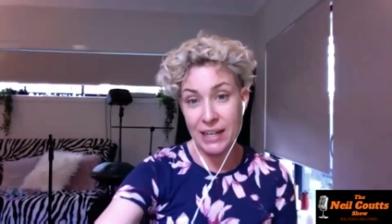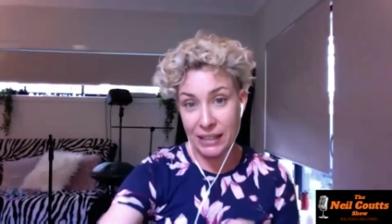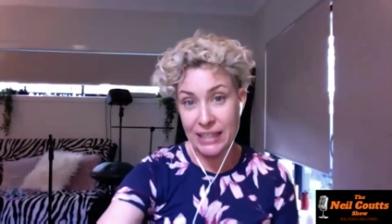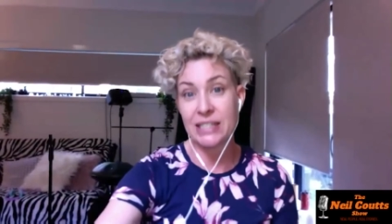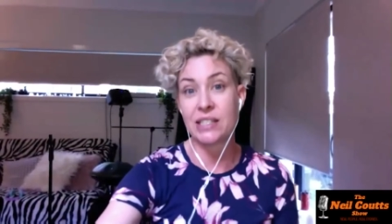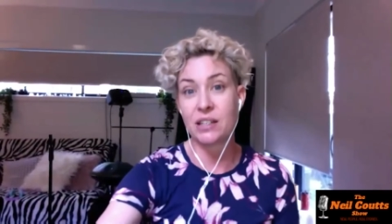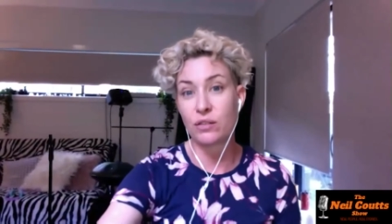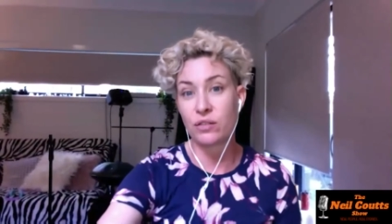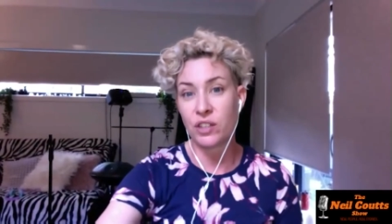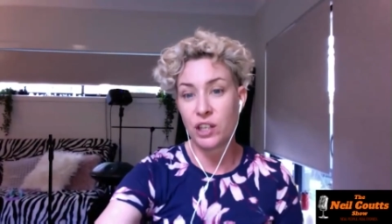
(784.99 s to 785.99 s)
a list
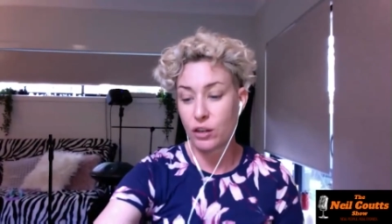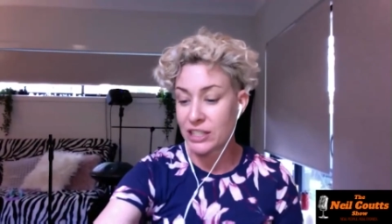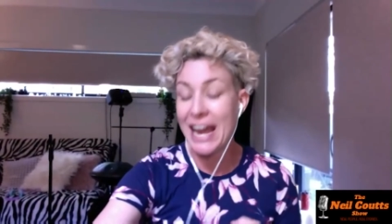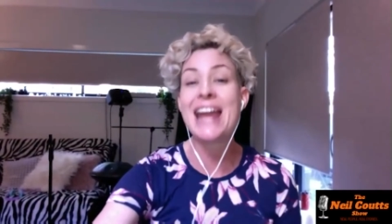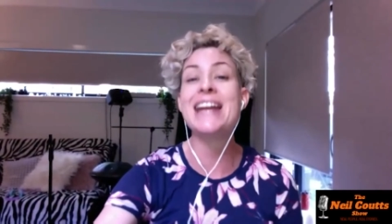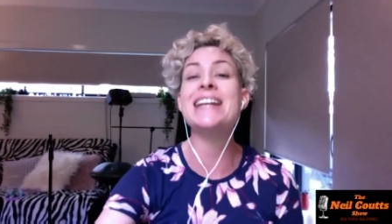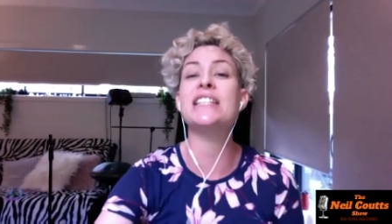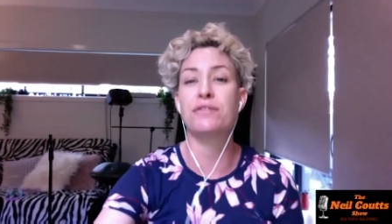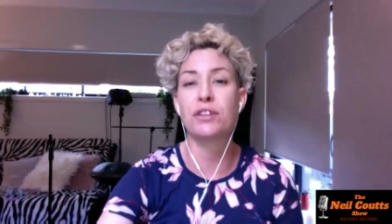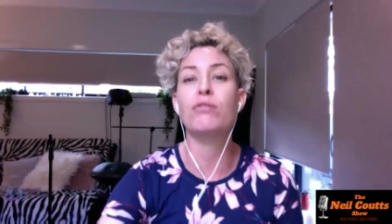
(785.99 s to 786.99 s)
of, you know, ten
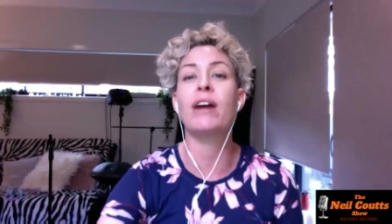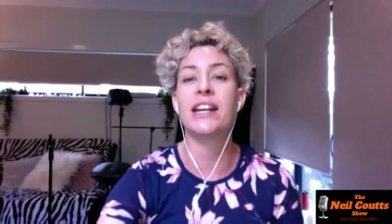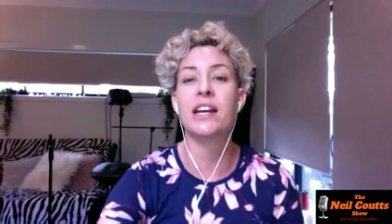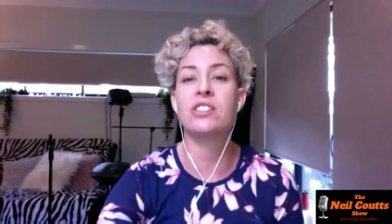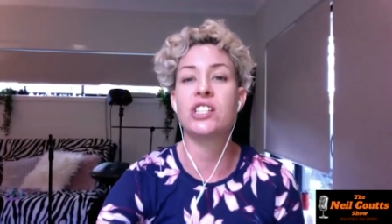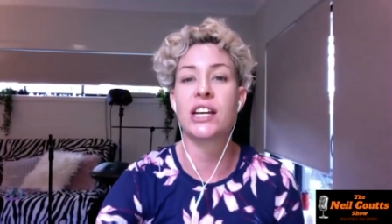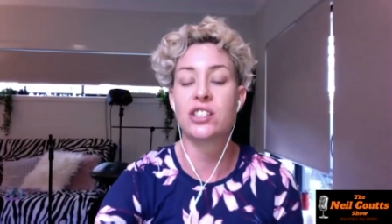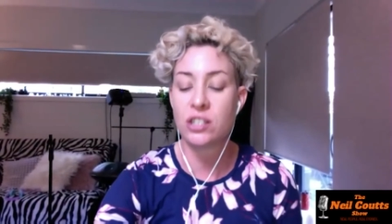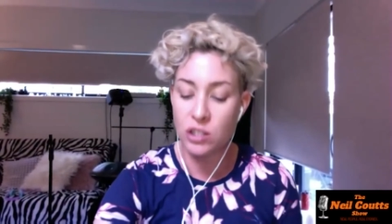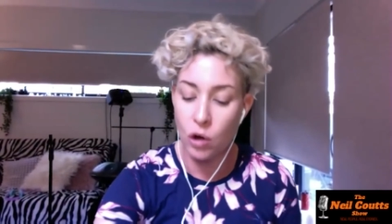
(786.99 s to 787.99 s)
different radio
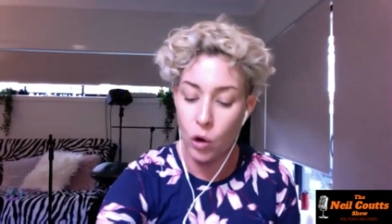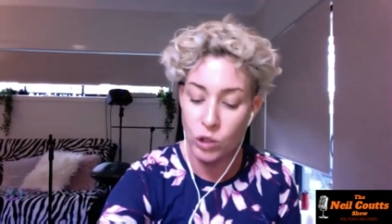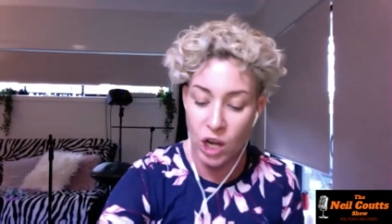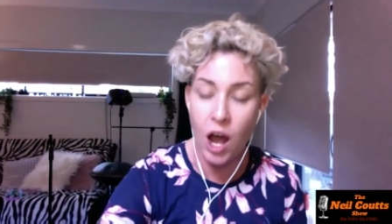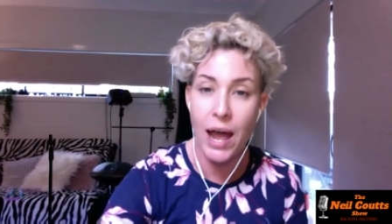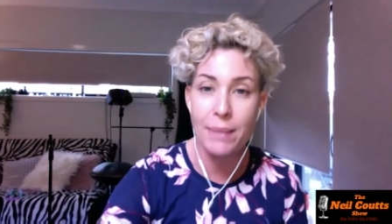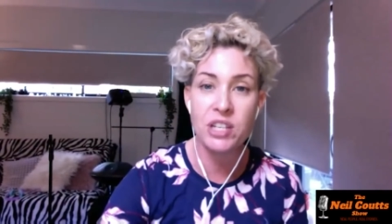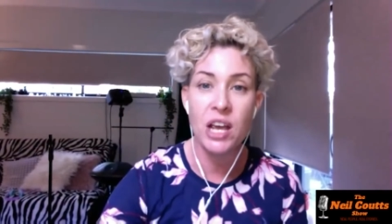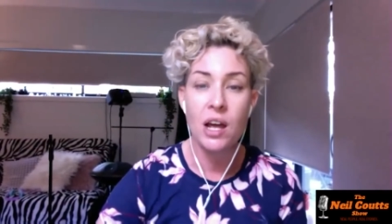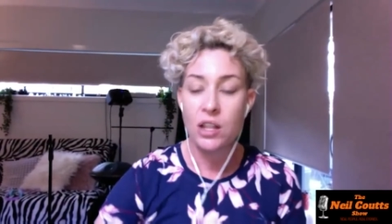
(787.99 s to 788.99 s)
stations, all timed,
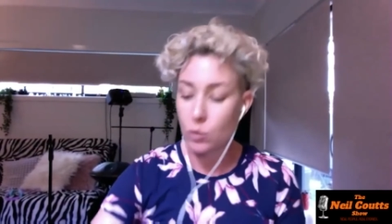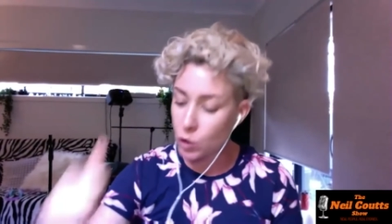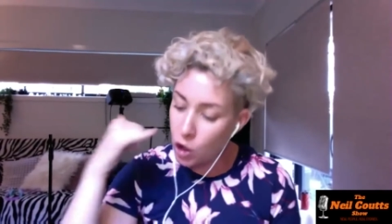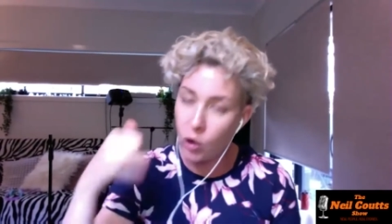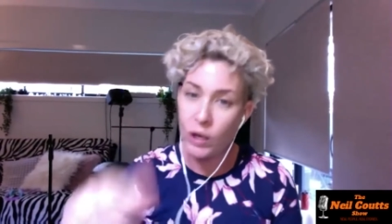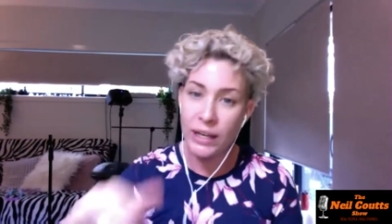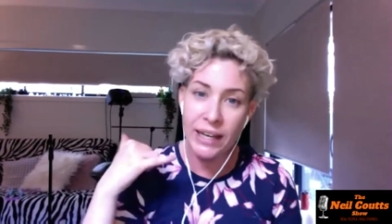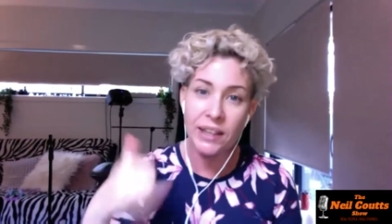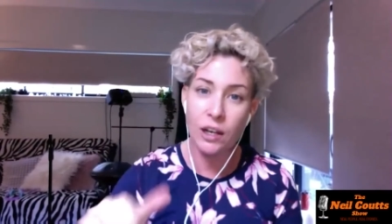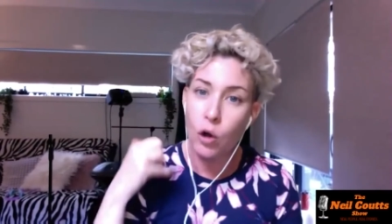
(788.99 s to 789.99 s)
that were calling
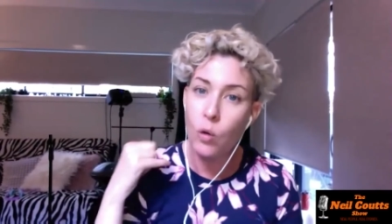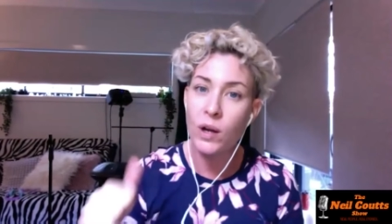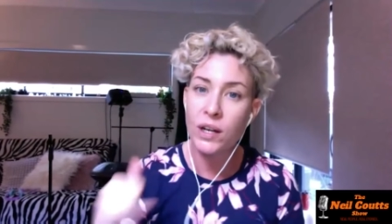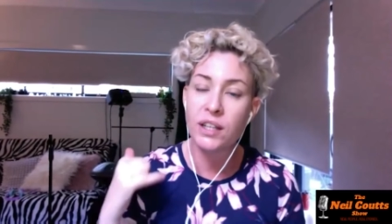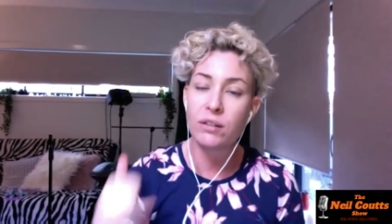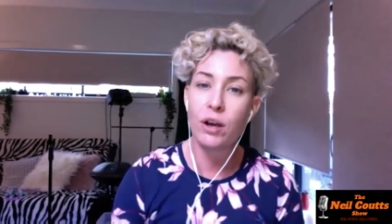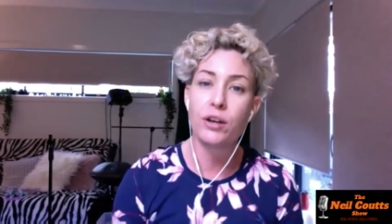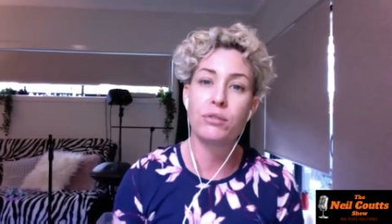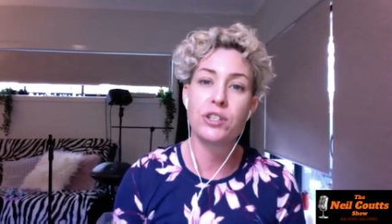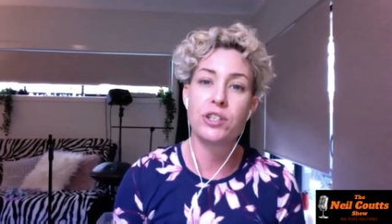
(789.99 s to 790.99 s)
in, that all wanted their own
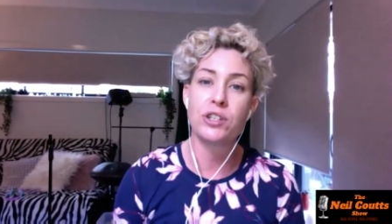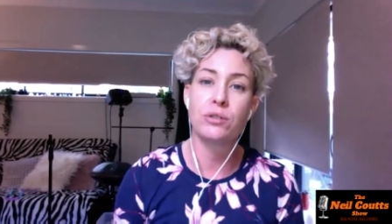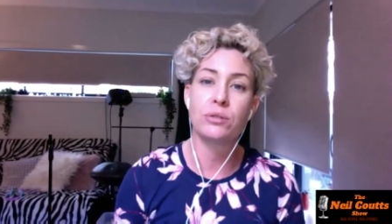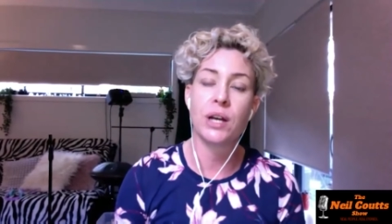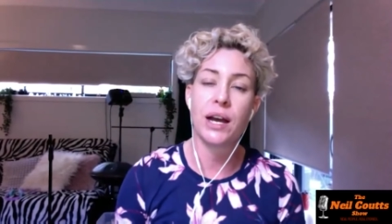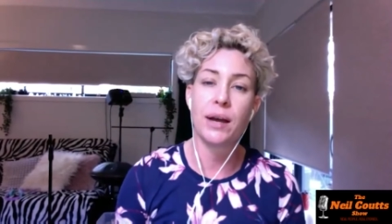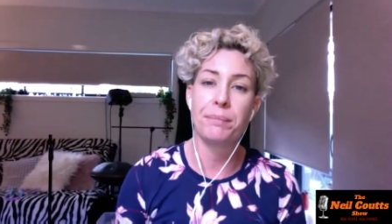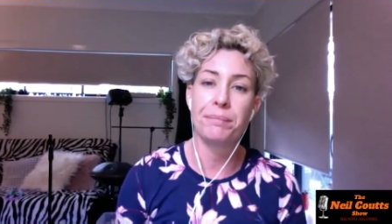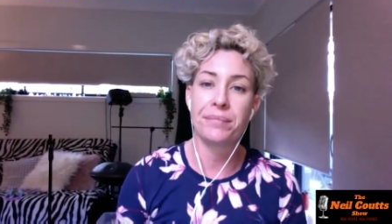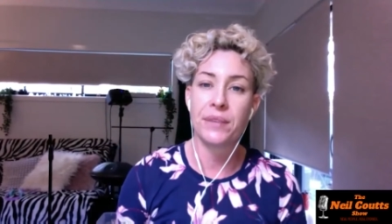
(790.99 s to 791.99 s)
original,
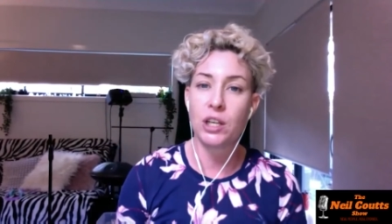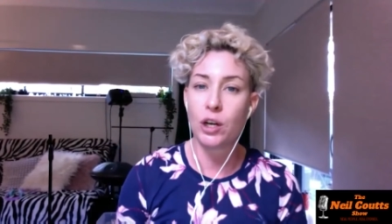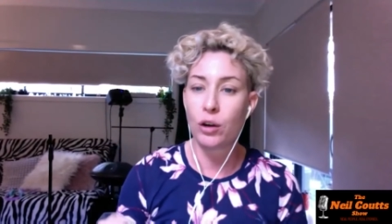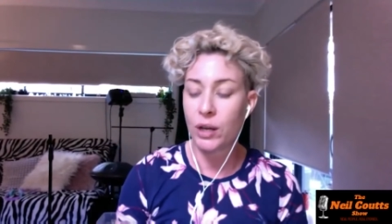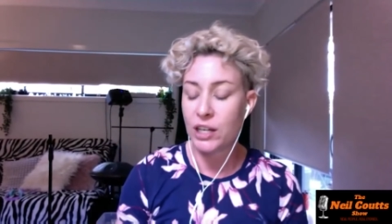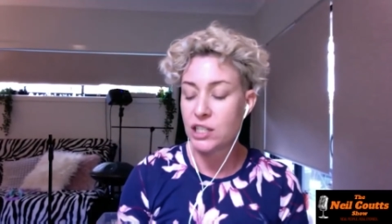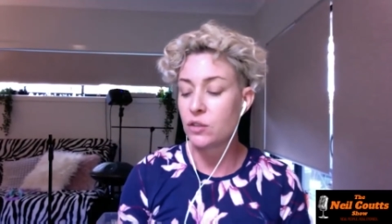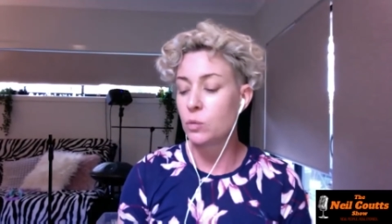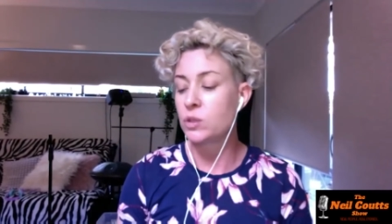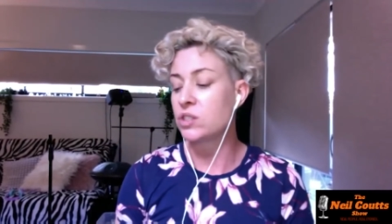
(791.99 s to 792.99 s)
um, you know,
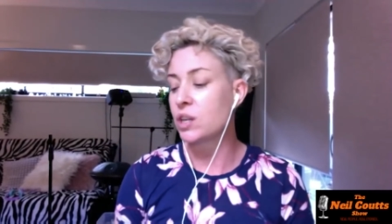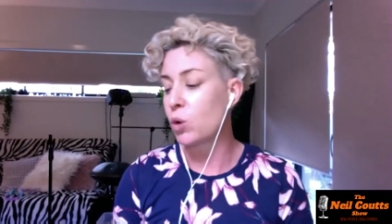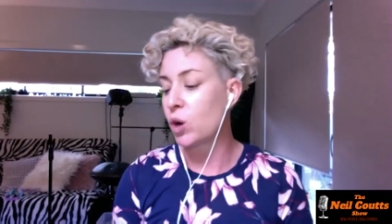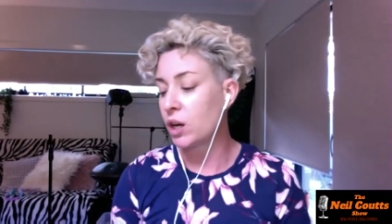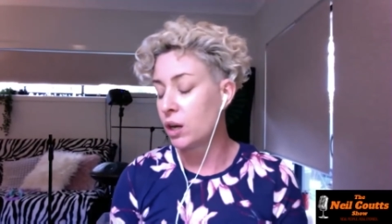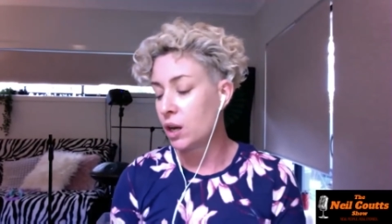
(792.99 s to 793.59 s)
interview with someone.